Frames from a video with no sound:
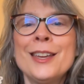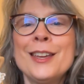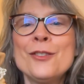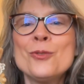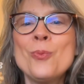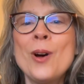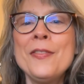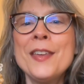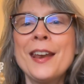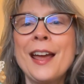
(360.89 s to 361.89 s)
is
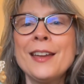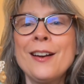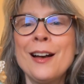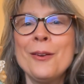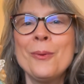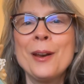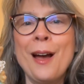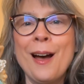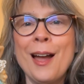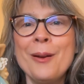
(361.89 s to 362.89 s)
one that I got when
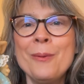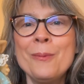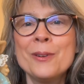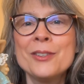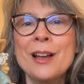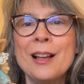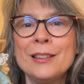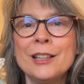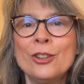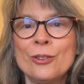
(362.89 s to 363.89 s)
I was a
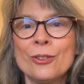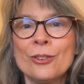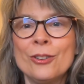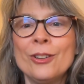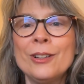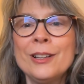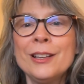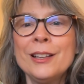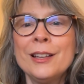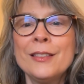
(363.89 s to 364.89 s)
little girl.
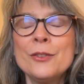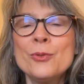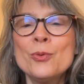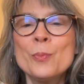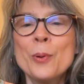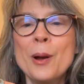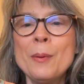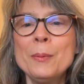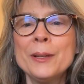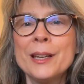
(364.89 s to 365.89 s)
This was
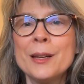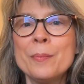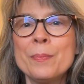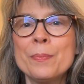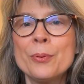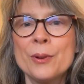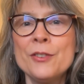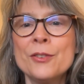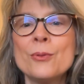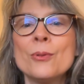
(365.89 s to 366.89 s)
probably
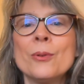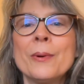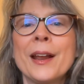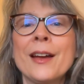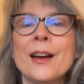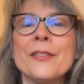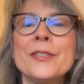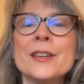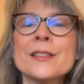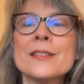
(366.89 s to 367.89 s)
preschool when I
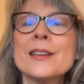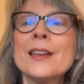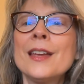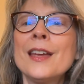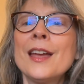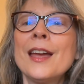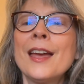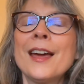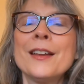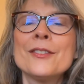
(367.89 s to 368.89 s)
got this.
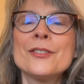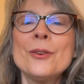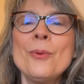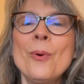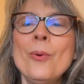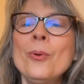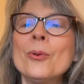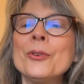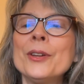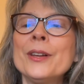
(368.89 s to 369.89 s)
And it's so
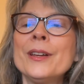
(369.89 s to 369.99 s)
old